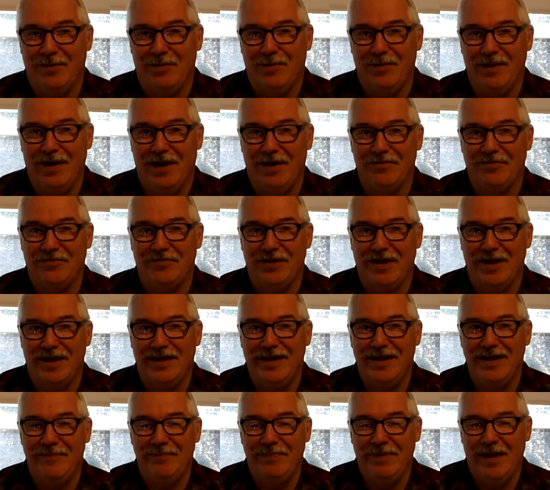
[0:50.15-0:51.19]
with our
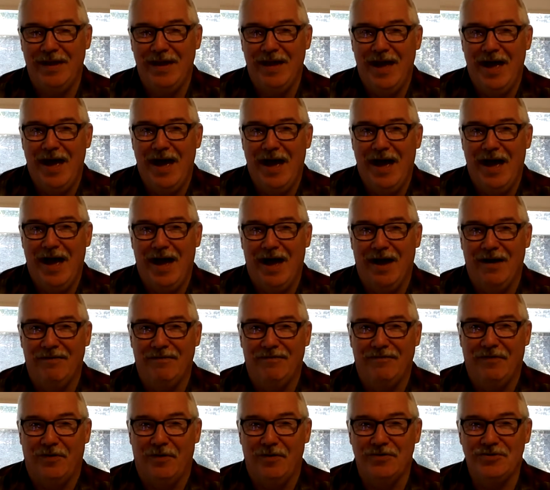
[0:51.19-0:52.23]
study
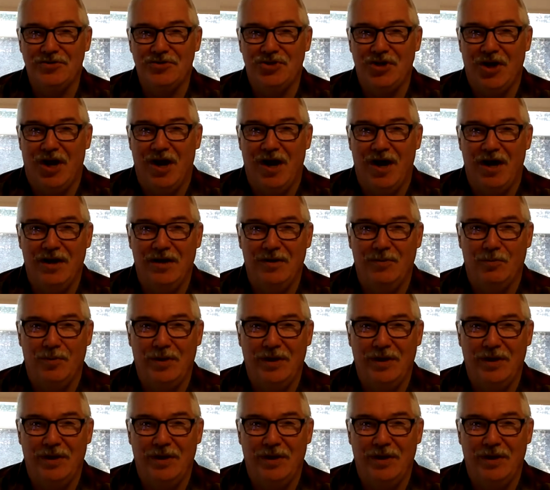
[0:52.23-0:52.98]
First John.